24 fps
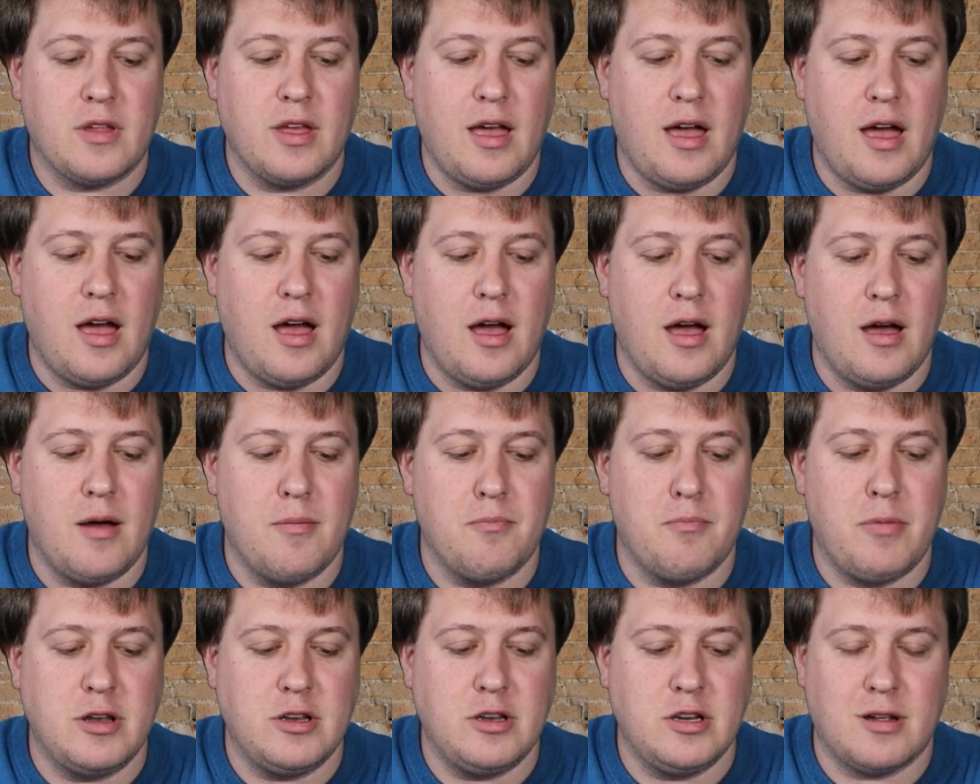Um,
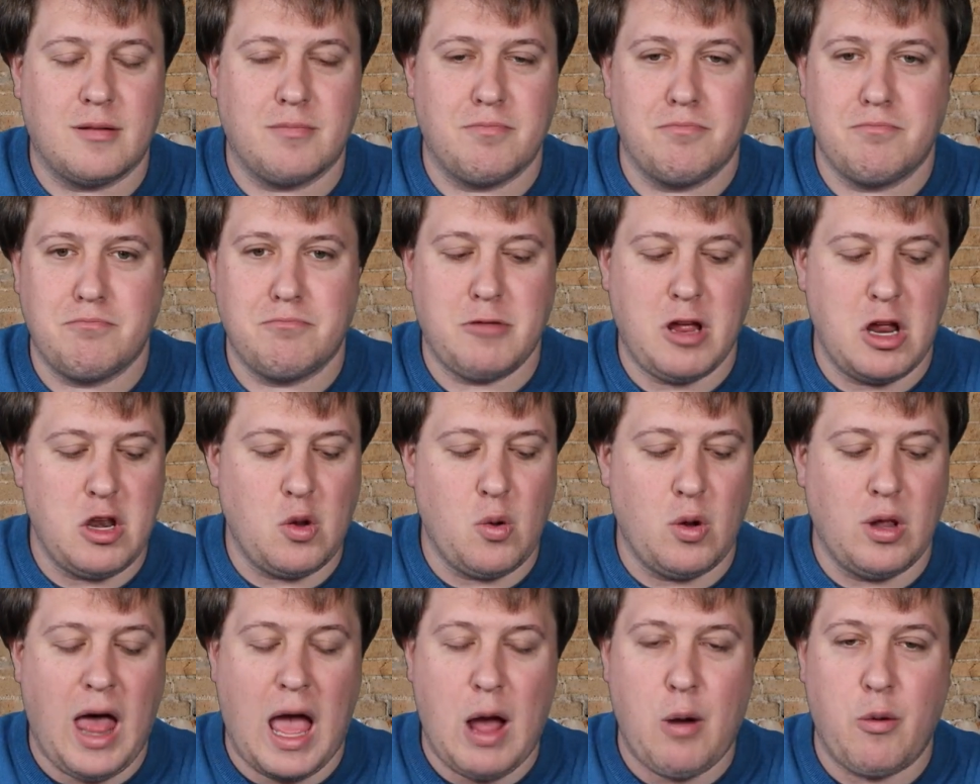but you can do
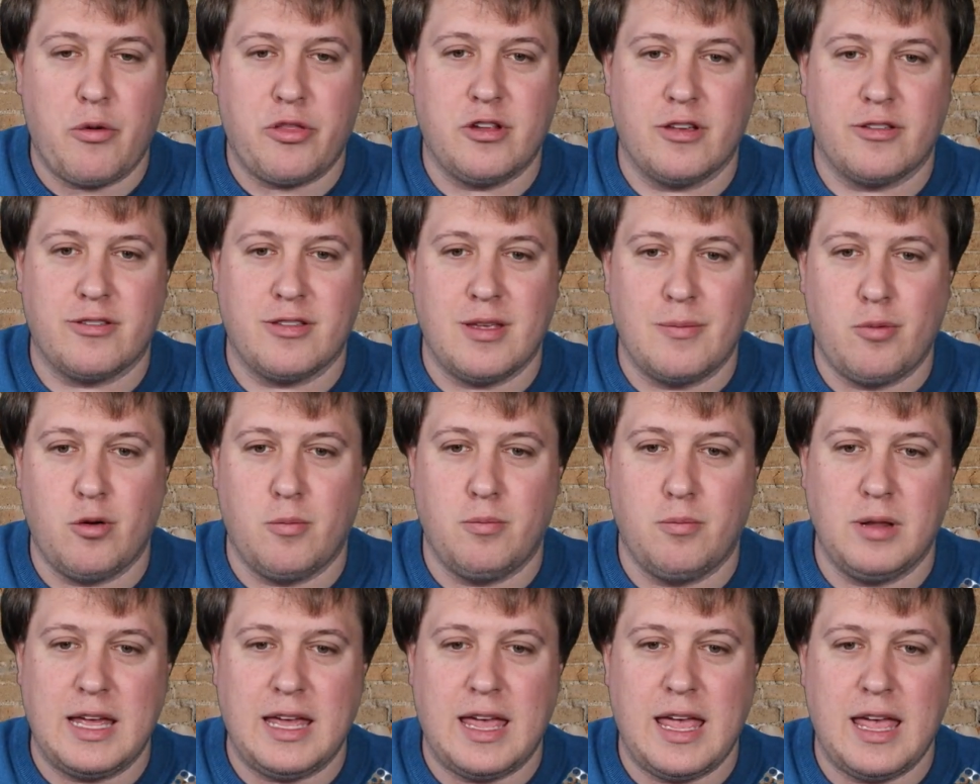a lot with just simple
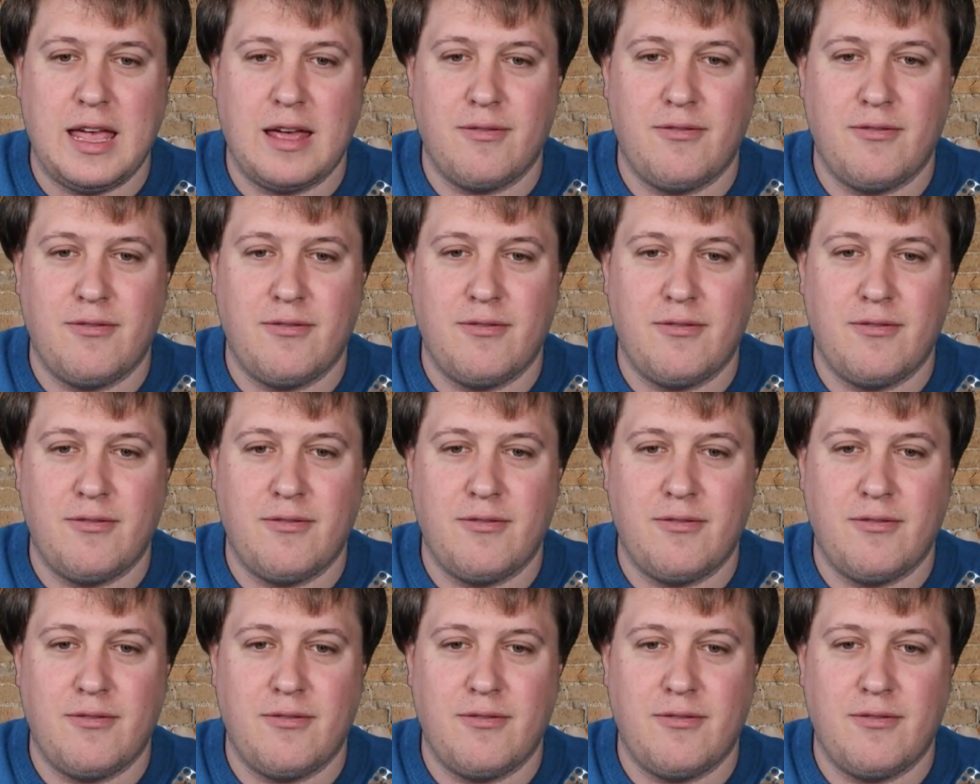blinking and